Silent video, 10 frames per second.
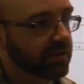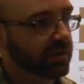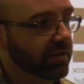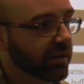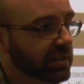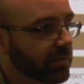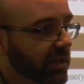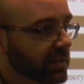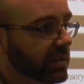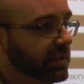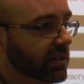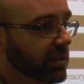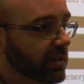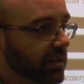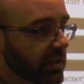to theorise about attention,
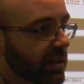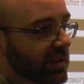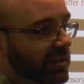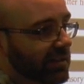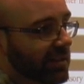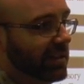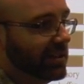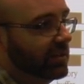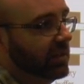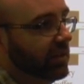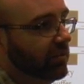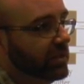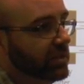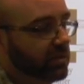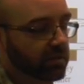and initially he
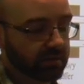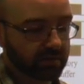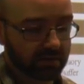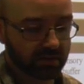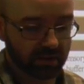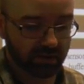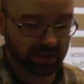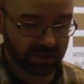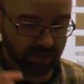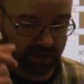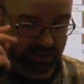resisted theorising about